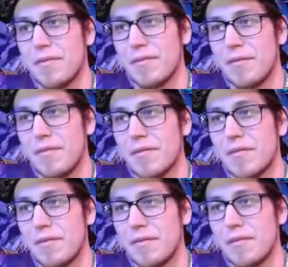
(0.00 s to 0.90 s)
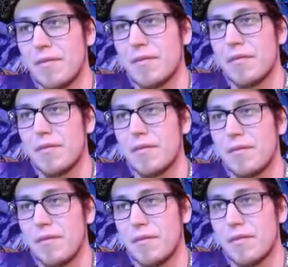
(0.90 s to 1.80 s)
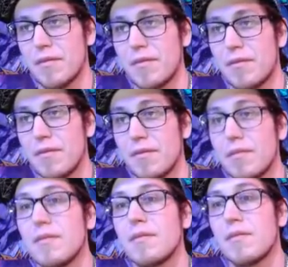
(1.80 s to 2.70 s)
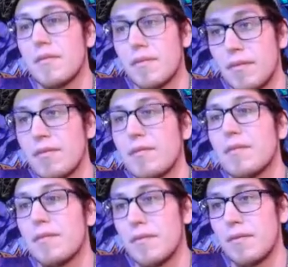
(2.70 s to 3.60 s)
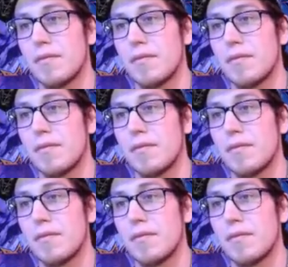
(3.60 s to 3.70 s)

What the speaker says: This person isn't speaking.